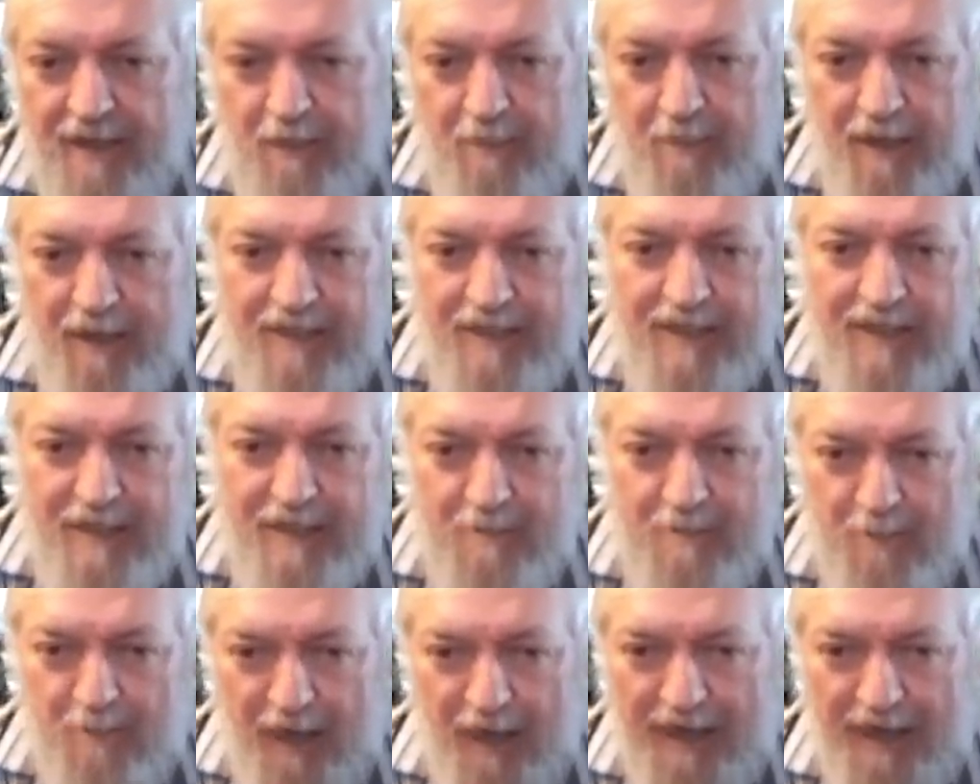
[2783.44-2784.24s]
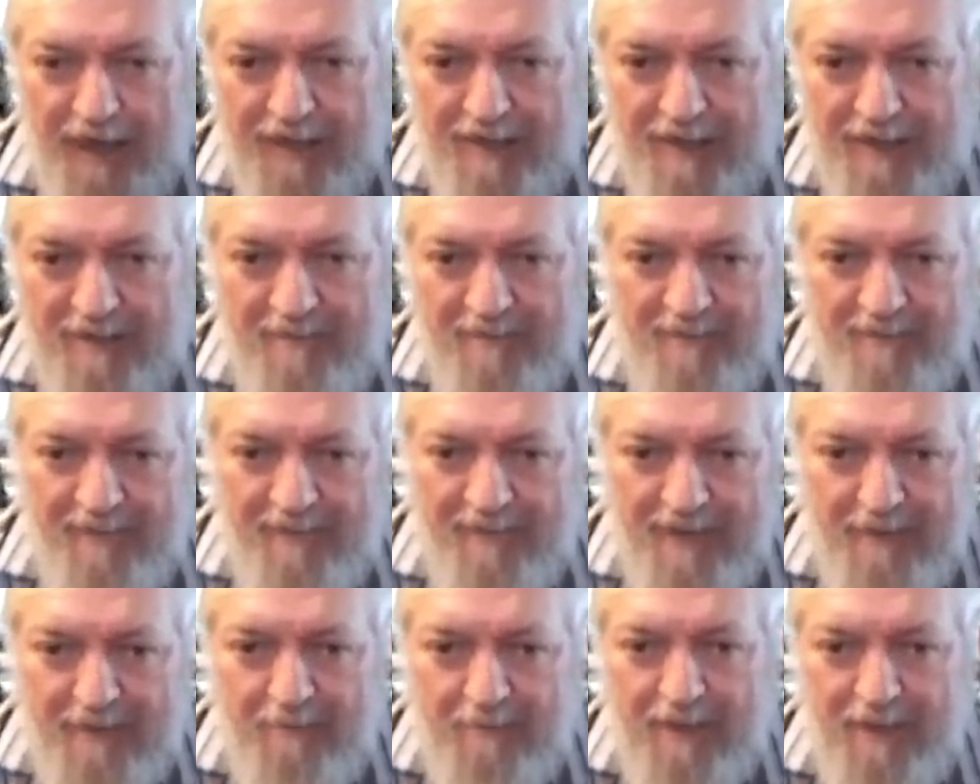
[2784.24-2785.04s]
The bus has brakes.
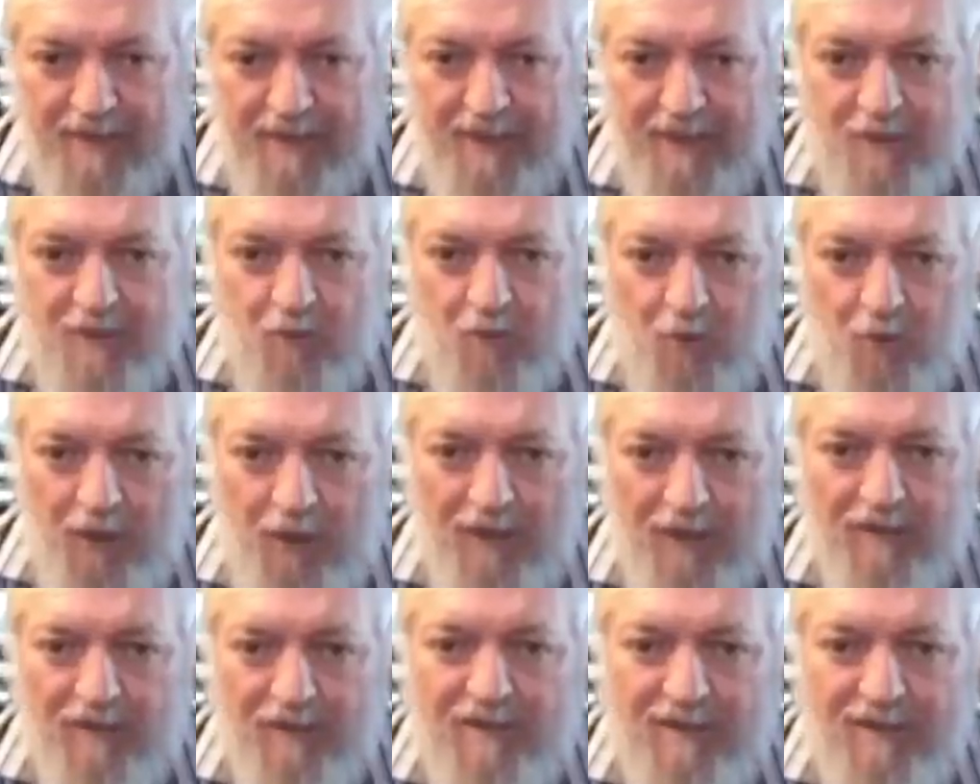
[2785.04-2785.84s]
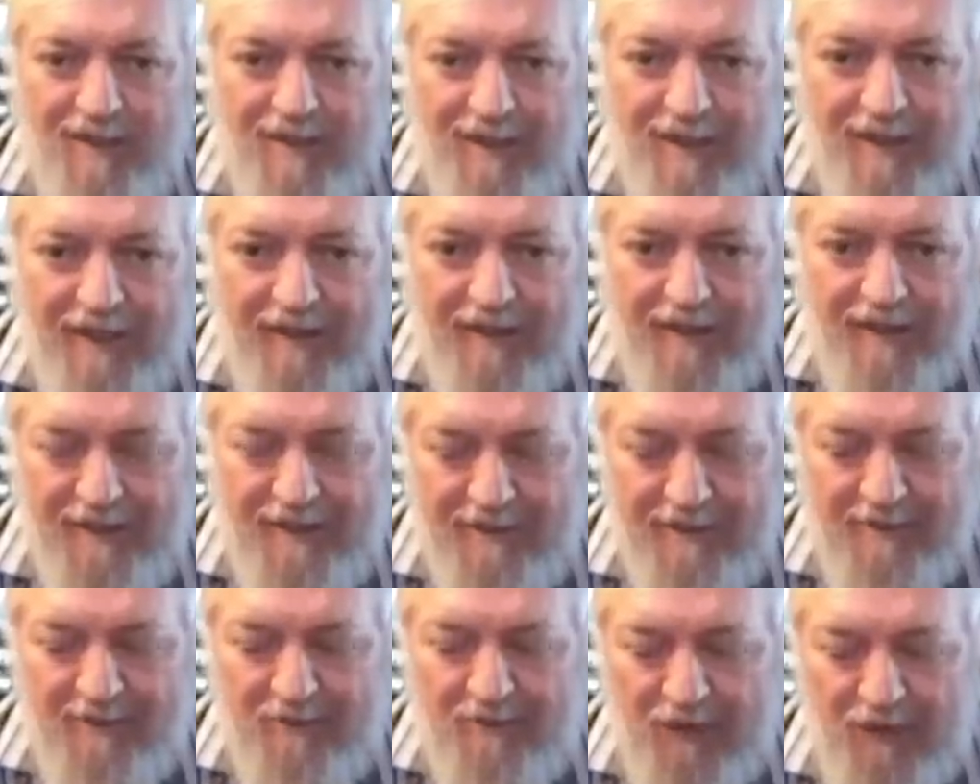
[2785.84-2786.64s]
The bus has wheels,
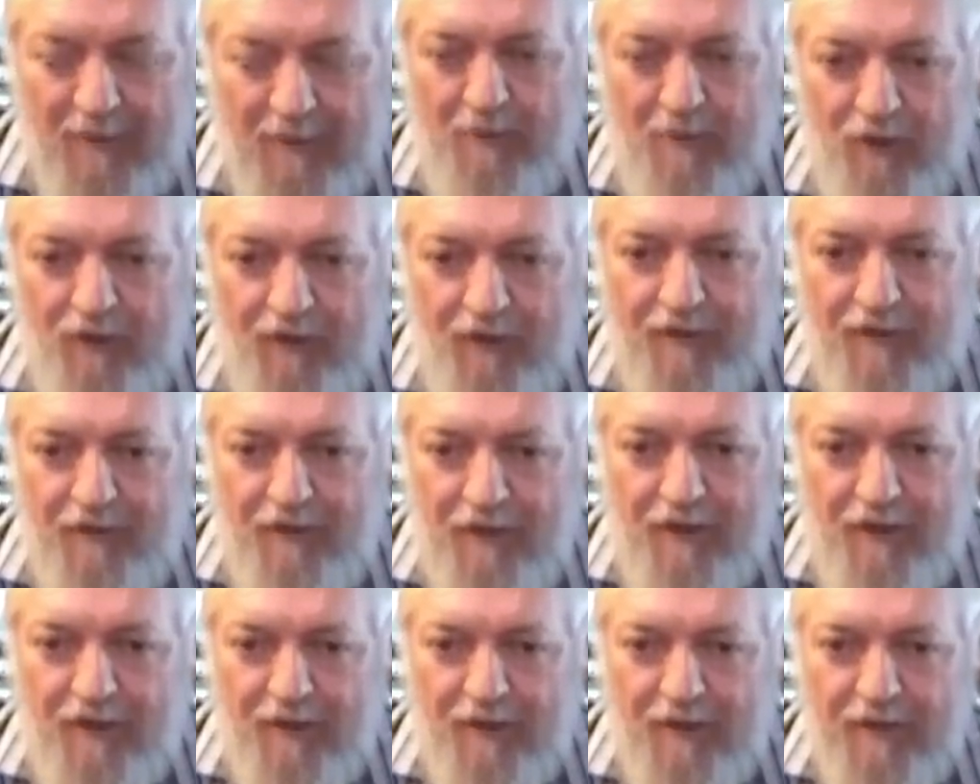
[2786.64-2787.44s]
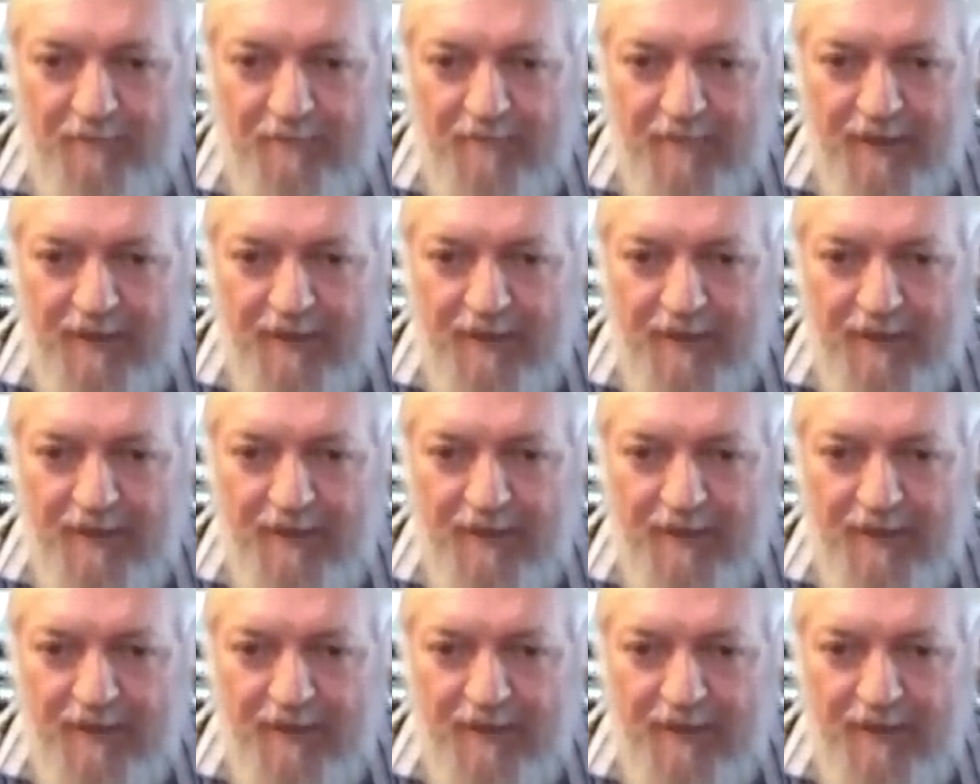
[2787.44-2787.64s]
rubber on the road.